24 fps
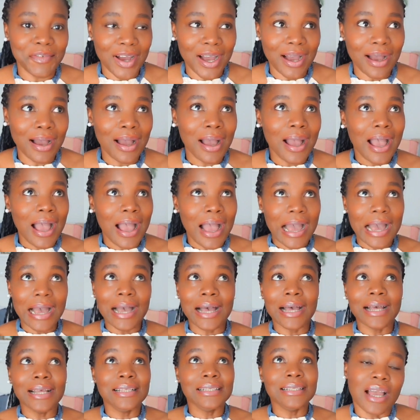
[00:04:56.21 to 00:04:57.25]

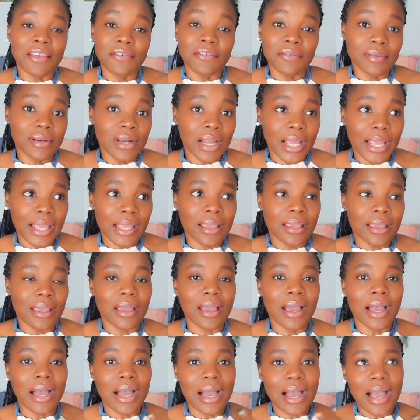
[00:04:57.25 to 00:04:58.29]
And I feel like
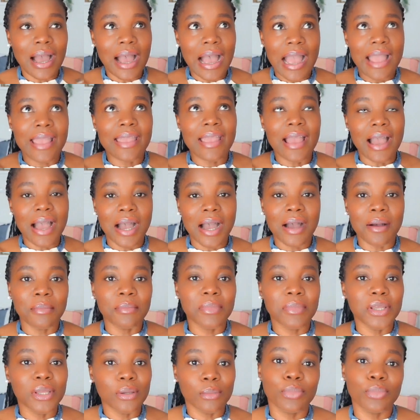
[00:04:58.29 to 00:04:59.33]
I am
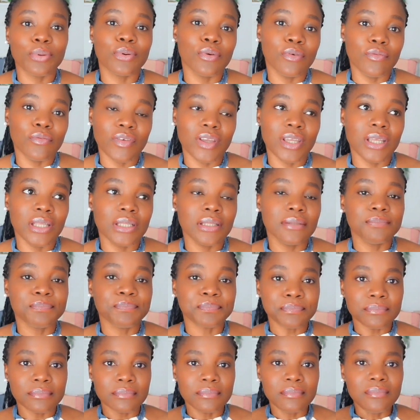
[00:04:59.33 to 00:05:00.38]
improving,
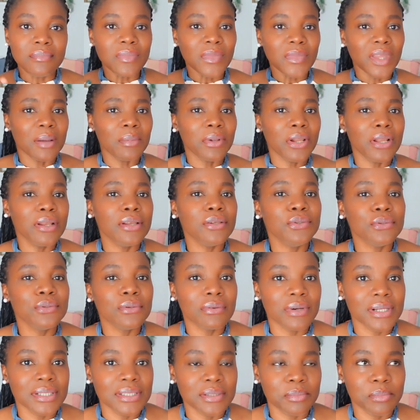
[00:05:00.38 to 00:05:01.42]
I'm learning new
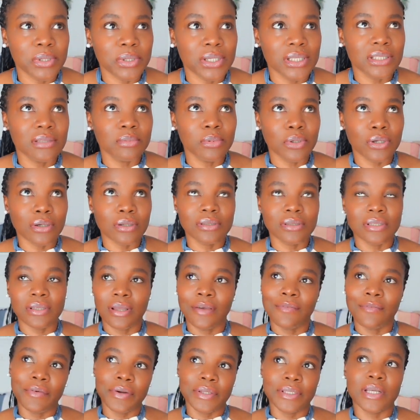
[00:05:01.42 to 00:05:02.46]
recipes. Because
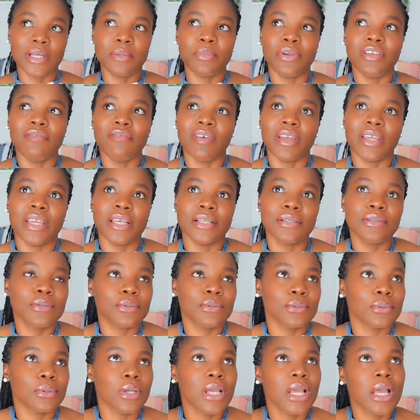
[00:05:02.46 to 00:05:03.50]
for example, if I get
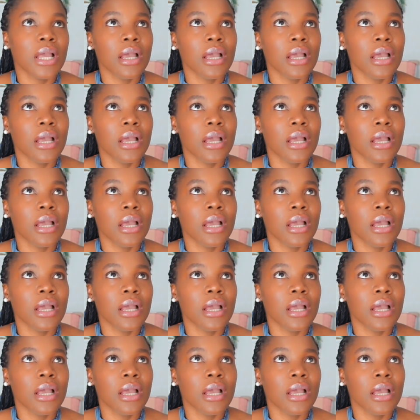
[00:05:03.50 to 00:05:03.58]
to,